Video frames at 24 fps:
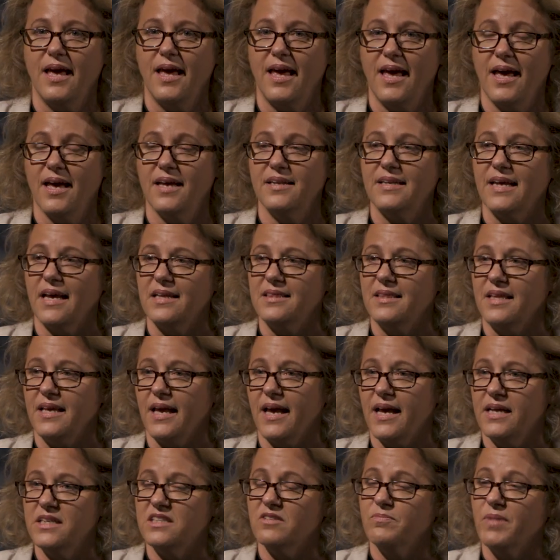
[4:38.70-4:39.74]
And at the
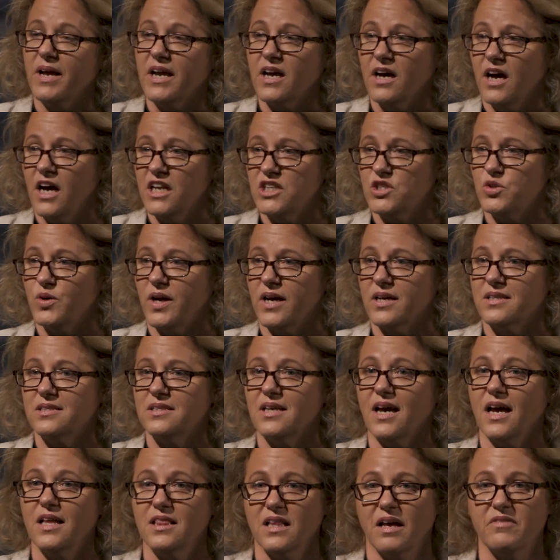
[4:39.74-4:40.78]
end of my contract,
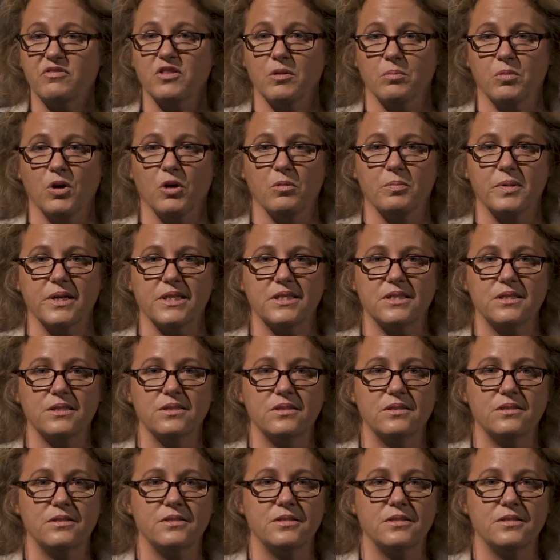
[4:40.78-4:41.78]
I left the pulpit.